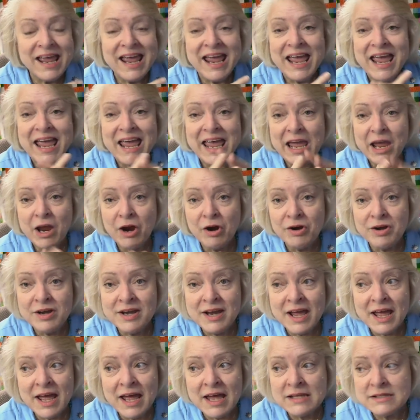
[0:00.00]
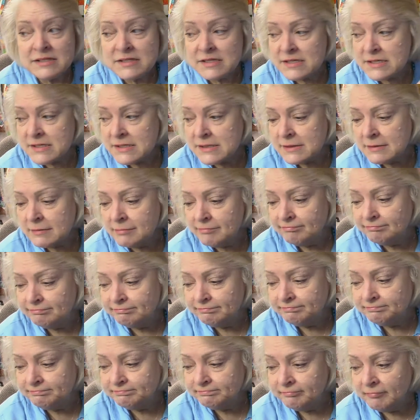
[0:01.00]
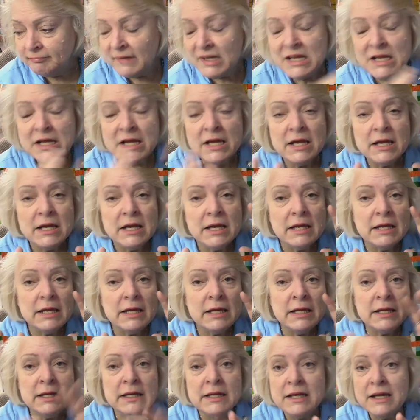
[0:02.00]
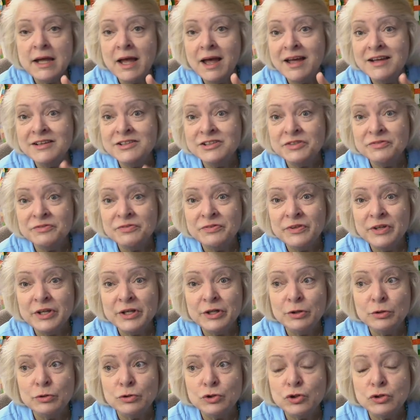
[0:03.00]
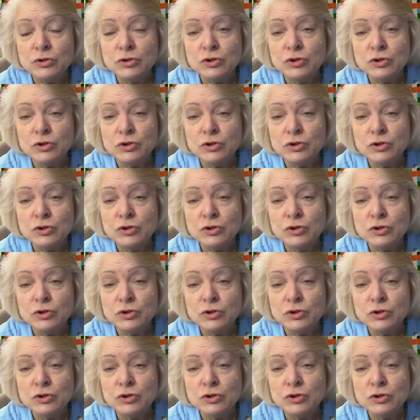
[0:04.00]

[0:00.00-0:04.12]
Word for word: hair nets, any kinds of little